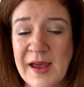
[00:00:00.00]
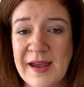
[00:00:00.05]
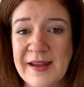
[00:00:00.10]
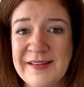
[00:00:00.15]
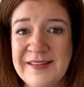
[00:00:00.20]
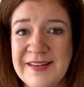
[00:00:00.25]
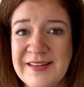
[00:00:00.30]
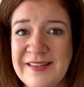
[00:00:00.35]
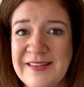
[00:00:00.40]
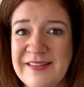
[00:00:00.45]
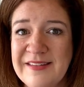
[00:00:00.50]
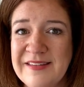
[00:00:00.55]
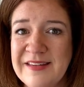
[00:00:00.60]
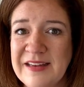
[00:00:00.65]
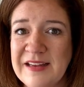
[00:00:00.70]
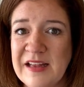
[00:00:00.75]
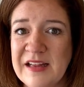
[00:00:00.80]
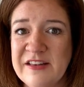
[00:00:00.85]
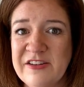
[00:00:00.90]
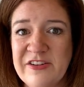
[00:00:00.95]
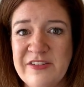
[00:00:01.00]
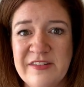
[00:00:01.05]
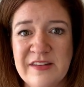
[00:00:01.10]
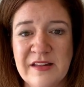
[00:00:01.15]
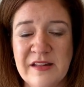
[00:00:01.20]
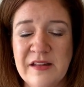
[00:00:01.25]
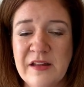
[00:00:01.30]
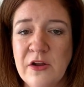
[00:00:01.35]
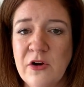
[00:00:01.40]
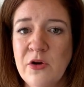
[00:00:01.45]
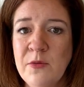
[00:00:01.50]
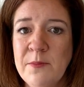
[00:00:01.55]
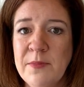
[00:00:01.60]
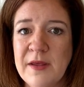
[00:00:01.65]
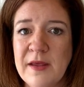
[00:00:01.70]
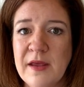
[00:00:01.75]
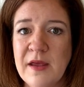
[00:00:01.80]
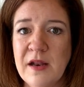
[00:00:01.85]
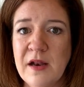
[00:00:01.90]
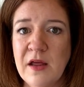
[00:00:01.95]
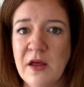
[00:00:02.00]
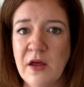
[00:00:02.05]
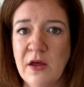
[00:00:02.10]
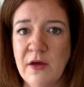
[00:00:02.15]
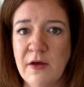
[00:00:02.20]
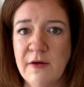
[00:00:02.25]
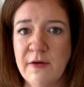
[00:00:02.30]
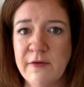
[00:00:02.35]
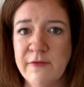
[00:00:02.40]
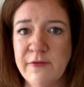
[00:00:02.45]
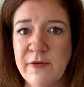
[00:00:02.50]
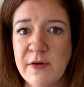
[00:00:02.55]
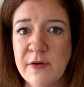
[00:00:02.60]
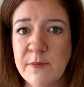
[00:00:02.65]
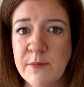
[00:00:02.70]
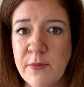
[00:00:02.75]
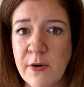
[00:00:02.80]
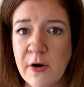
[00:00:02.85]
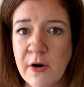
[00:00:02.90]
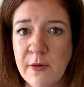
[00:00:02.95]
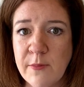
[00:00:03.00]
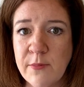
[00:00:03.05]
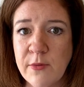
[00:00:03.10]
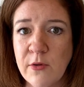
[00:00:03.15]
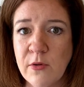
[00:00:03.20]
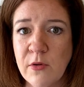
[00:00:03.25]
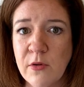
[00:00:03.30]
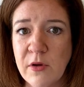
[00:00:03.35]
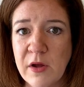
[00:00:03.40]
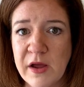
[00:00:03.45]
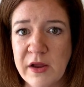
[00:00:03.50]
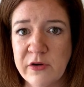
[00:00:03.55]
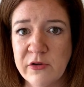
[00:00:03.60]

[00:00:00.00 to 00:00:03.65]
I did see a, just a little bit of purple